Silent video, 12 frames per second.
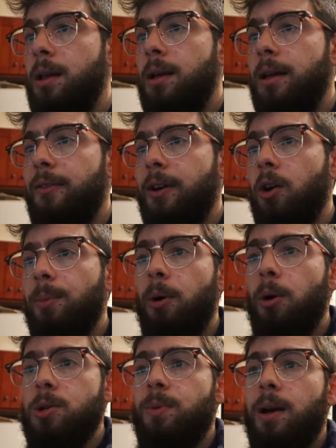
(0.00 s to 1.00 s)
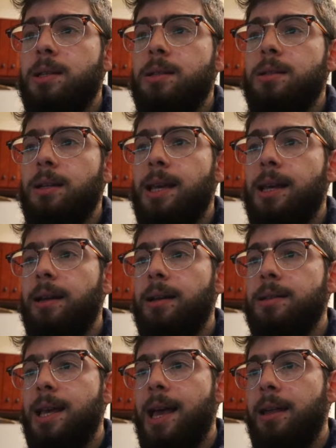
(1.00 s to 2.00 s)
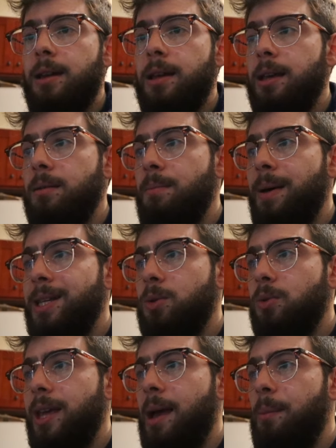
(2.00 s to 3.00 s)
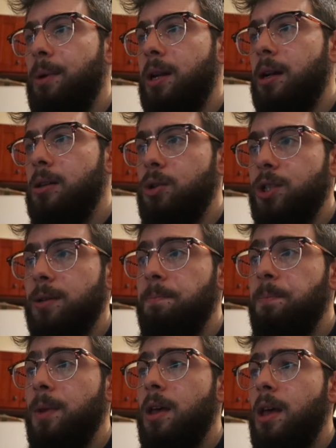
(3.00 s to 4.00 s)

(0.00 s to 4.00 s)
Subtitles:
if I go to post-processing settings and mess with the ambient occlusion,